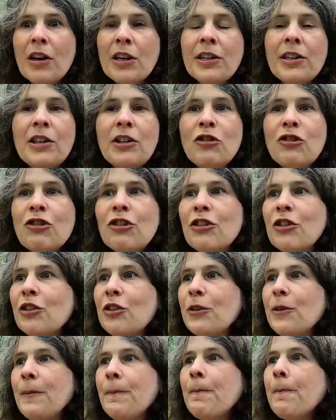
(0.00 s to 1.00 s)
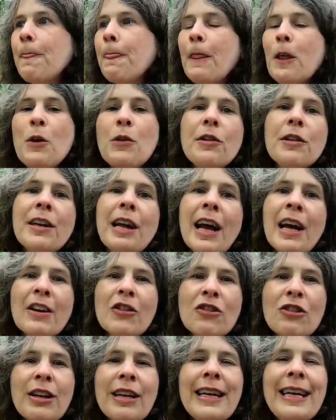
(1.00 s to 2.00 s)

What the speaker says: conditions you can actually